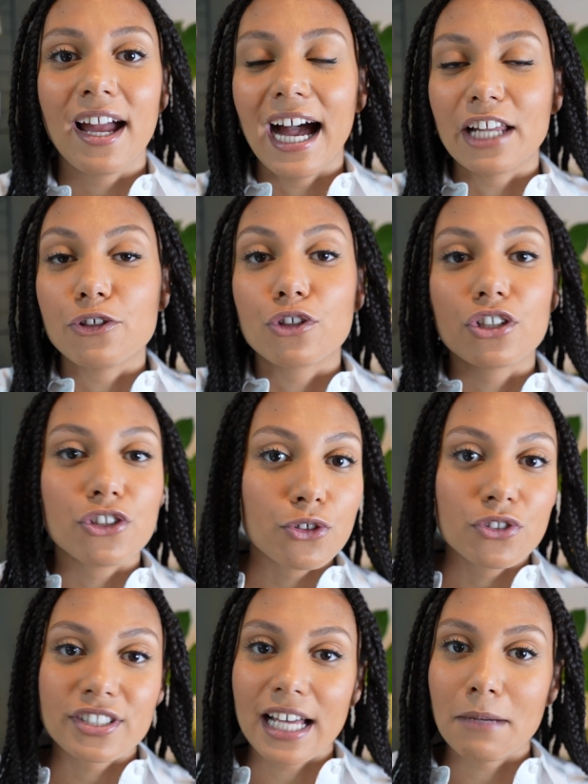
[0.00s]
and you can
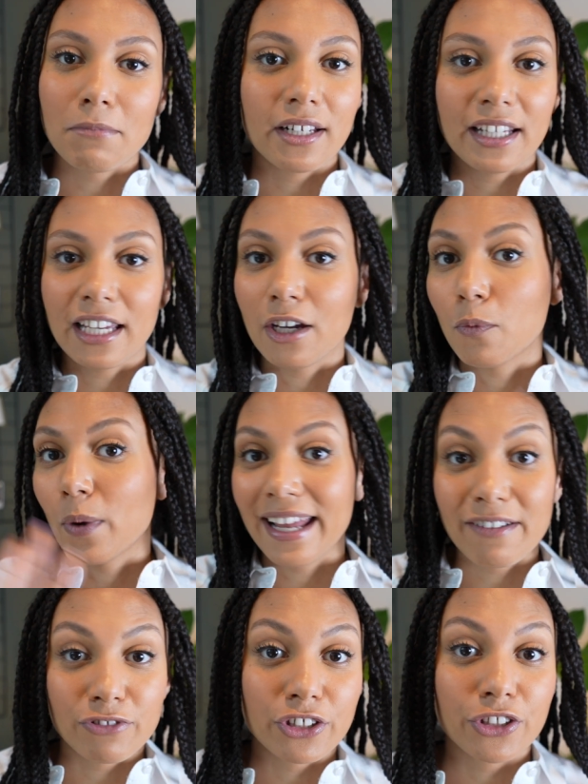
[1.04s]
use that money
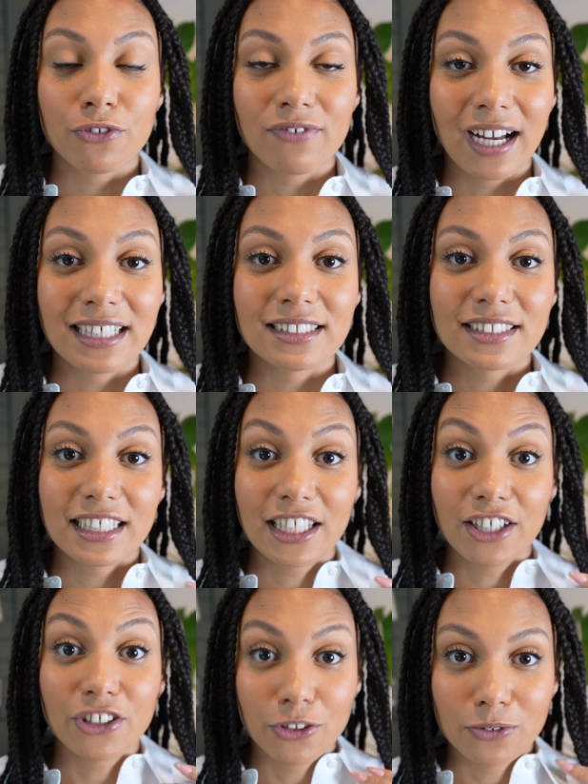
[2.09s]
whenever you fancy
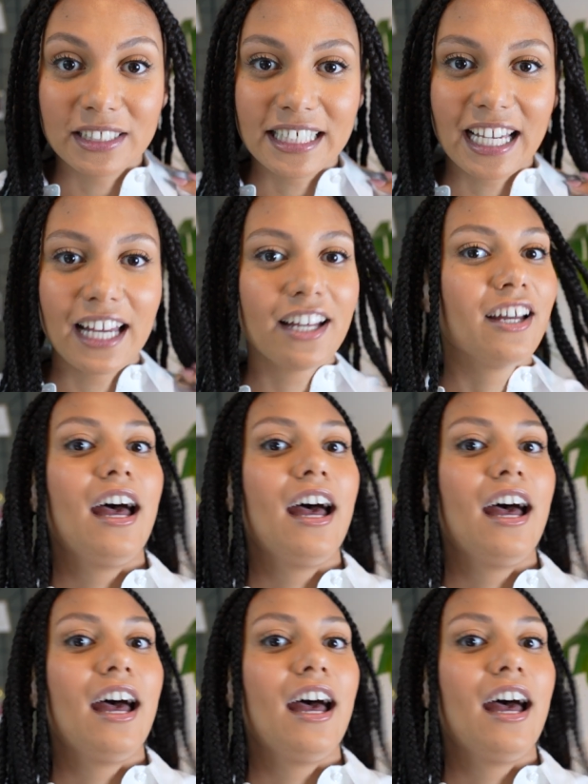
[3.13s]
using it.